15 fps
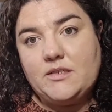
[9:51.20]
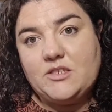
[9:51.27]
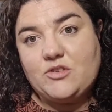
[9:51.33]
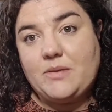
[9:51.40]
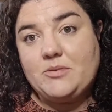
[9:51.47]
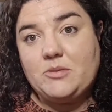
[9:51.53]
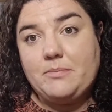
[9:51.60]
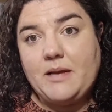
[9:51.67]

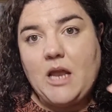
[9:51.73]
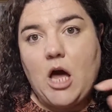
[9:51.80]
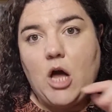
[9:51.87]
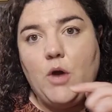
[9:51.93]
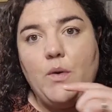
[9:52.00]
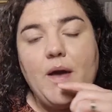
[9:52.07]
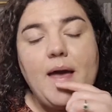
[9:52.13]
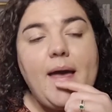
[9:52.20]
description
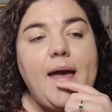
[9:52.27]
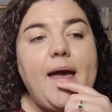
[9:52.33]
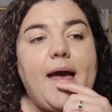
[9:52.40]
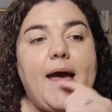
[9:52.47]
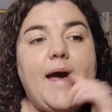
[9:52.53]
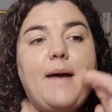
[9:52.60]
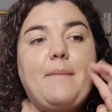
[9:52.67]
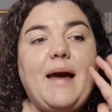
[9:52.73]
below,
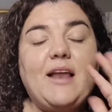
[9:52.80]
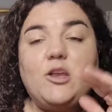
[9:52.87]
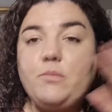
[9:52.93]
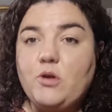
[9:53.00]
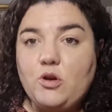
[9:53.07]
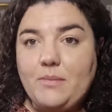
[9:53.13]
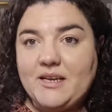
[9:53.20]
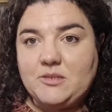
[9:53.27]
and you
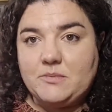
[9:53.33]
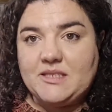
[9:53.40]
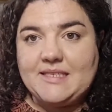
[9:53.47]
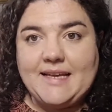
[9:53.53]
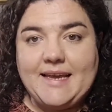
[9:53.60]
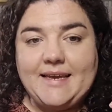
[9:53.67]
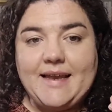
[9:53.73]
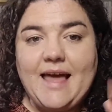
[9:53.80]
put your measurements
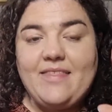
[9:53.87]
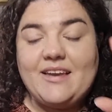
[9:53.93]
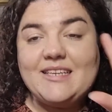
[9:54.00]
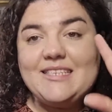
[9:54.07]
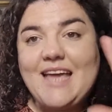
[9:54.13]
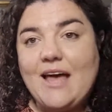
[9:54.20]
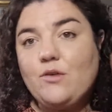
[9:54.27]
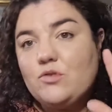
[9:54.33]
in, and then
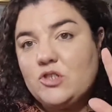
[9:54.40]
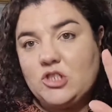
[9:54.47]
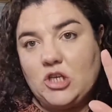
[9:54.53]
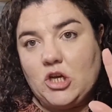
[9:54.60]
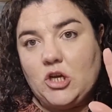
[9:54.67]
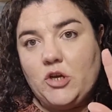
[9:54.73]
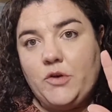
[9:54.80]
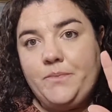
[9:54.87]
it tells
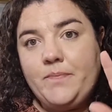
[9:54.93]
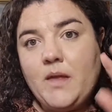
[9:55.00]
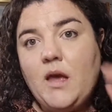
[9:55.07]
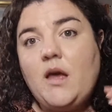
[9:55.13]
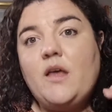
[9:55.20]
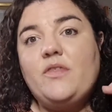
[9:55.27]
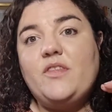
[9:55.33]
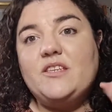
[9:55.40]
you
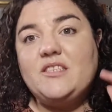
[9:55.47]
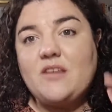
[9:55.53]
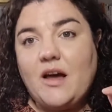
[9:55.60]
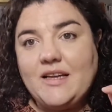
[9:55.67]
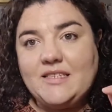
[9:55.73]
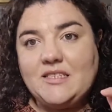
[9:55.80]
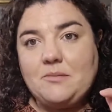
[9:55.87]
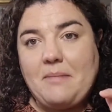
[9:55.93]
the
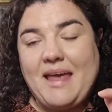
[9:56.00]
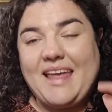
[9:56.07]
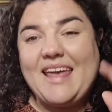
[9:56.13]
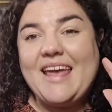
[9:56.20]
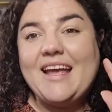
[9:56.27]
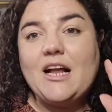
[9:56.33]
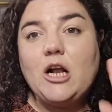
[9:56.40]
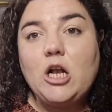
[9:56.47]
size to make,
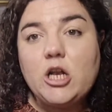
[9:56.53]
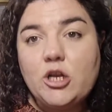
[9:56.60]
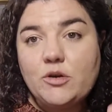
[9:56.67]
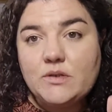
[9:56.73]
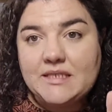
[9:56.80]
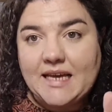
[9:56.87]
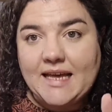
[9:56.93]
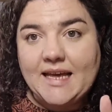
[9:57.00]

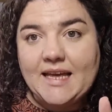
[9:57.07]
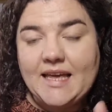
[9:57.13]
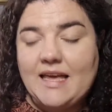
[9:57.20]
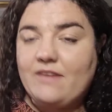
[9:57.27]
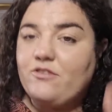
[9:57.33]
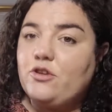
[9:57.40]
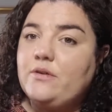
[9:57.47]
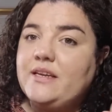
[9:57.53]
including
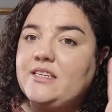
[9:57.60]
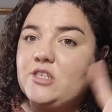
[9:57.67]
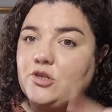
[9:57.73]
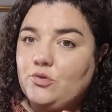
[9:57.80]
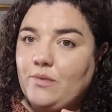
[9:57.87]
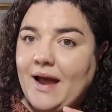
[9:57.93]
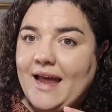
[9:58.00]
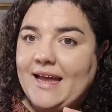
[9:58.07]
if you need to
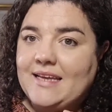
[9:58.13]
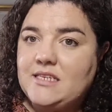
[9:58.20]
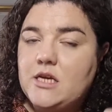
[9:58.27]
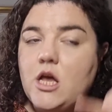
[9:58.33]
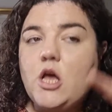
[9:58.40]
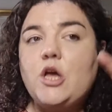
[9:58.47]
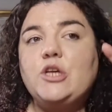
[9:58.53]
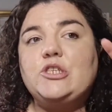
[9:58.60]

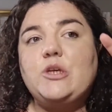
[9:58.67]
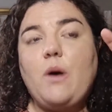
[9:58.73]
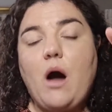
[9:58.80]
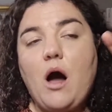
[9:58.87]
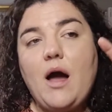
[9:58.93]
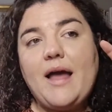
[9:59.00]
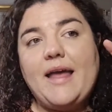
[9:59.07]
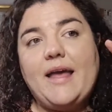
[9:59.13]
grade. So
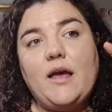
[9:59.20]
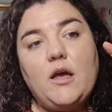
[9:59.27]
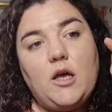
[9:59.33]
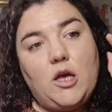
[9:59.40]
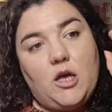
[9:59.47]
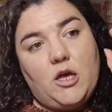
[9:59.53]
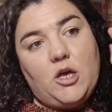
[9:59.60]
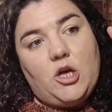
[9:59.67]
I
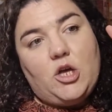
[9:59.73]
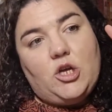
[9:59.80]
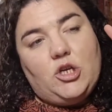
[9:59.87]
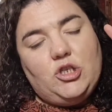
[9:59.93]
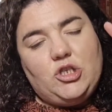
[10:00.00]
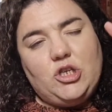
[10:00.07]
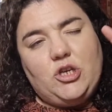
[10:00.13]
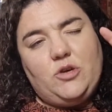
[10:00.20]

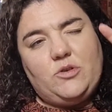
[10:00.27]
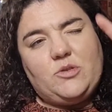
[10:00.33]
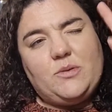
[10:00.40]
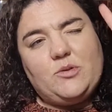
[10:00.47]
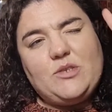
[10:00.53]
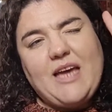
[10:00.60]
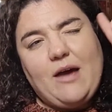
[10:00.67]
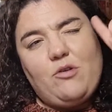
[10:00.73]
do, so
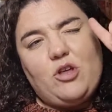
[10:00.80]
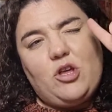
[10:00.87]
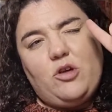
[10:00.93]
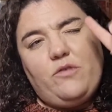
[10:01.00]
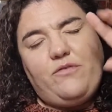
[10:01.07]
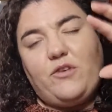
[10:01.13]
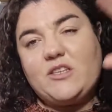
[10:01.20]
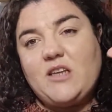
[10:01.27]
it'll tell
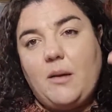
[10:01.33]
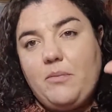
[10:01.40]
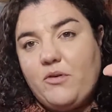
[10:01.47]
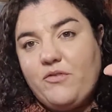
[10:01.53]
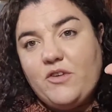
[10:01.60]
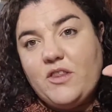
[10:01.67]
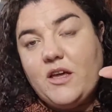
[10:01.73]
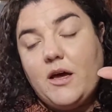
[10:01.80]
you, for example,
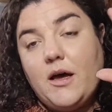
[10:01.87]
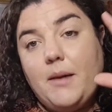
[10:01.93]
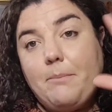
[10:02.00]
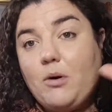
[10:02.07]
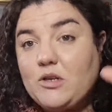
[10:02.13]
for the